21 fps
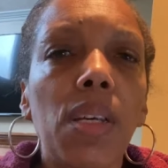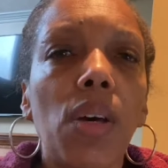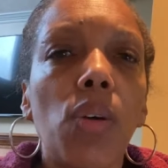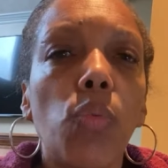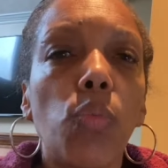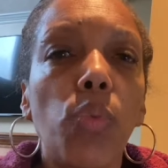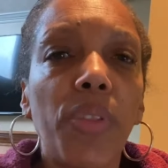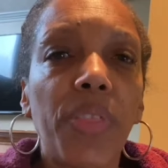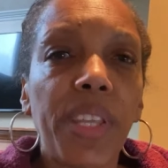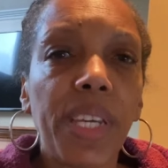
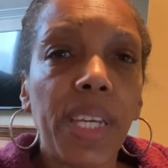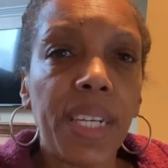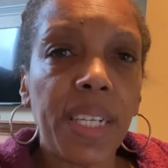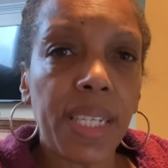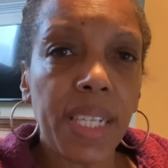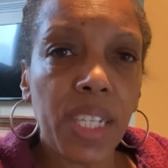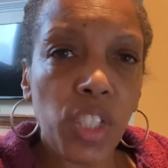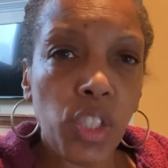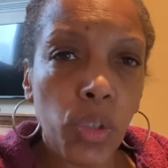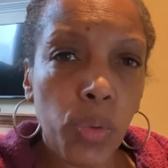With the
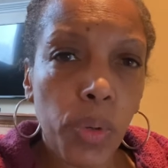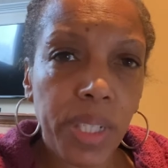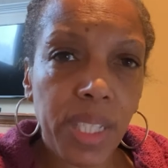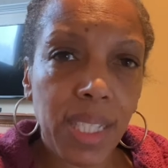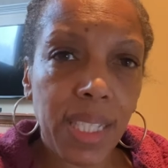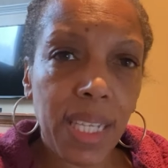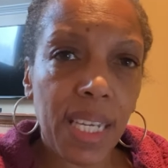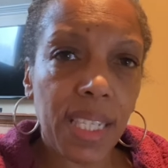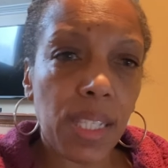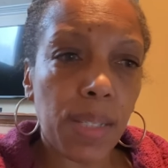initial
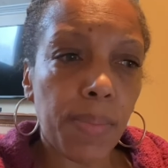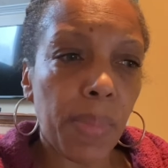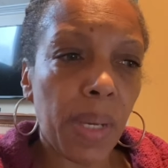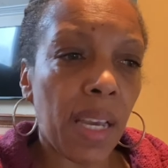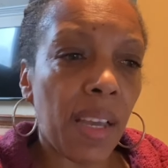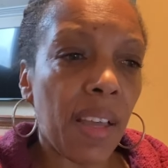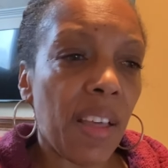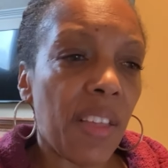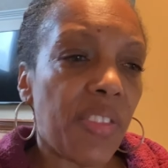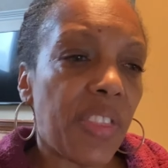
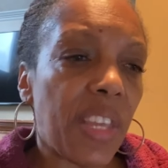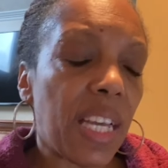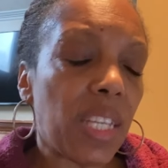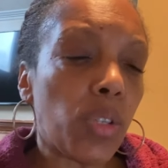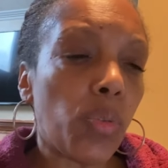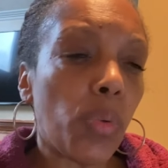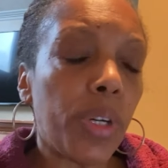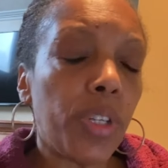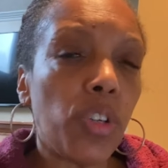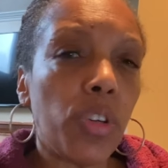assessment, that's
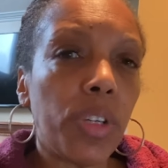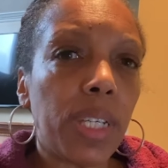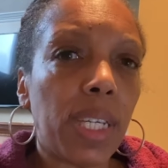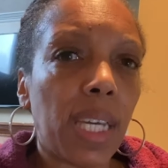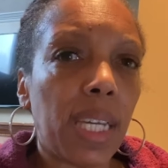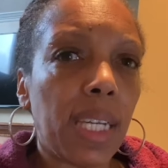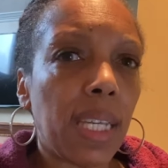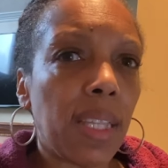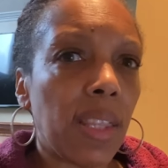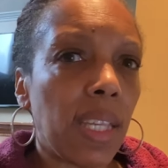where you're
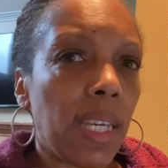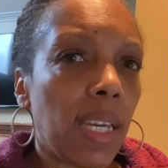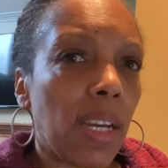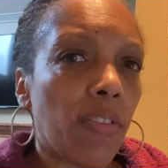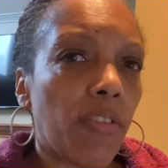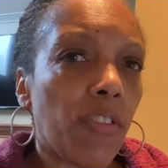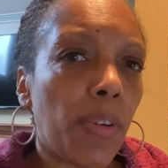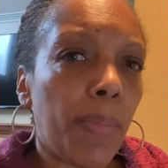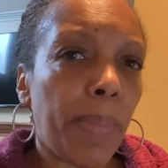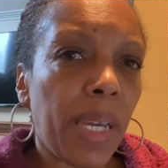getting the
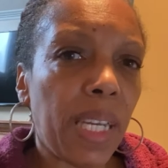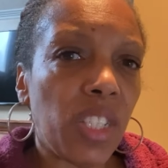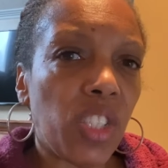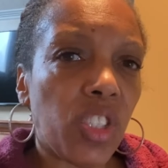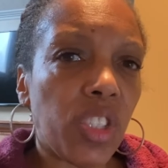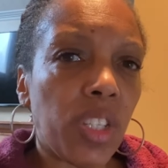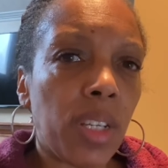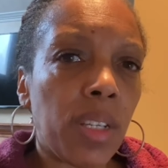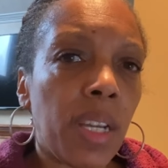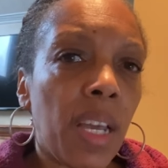
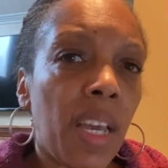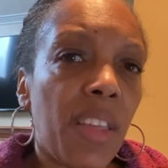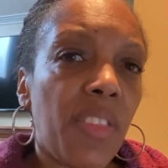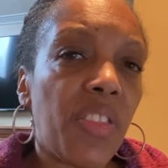information